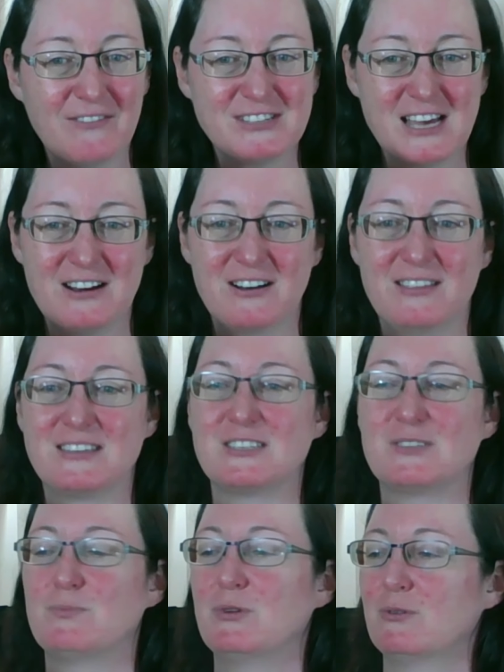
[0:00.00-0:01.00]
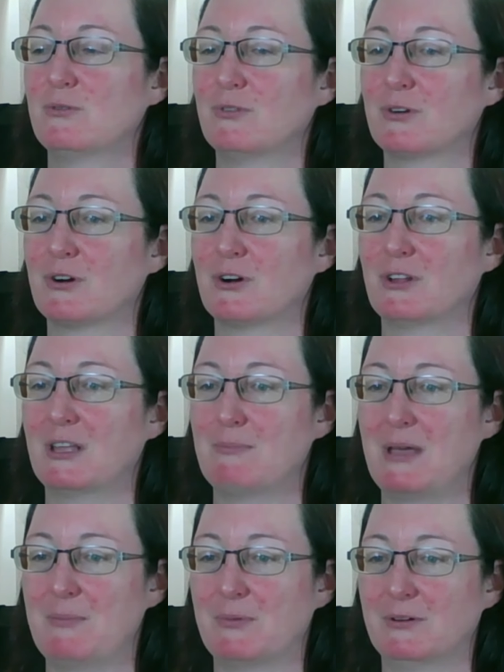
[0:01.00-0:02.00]
F tenor, and this is beautiful curly
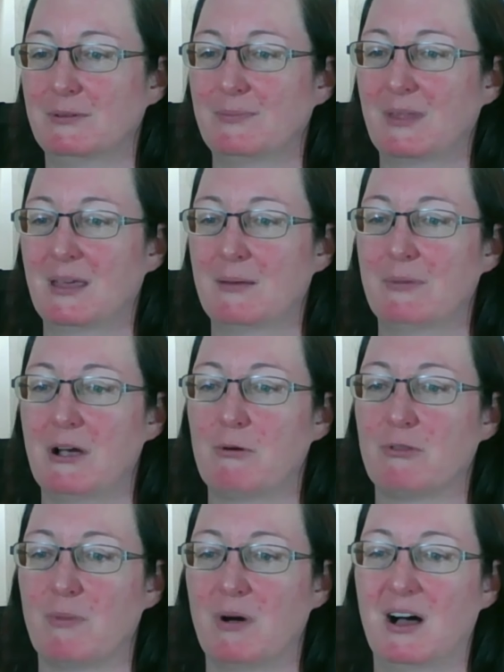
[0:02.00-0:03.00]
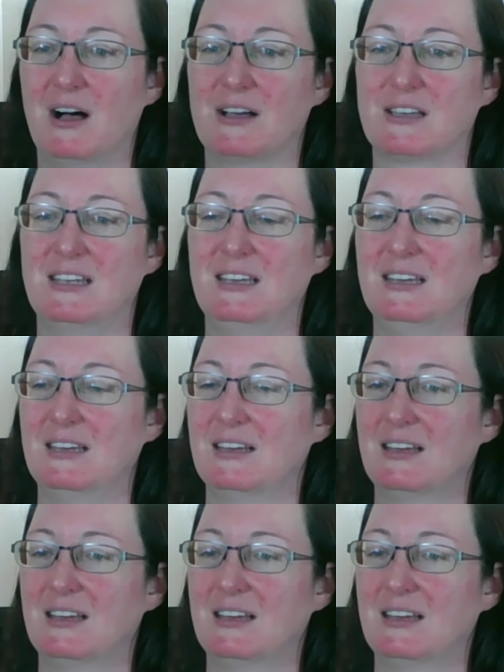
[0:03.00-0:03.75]
maple paired with mahogany.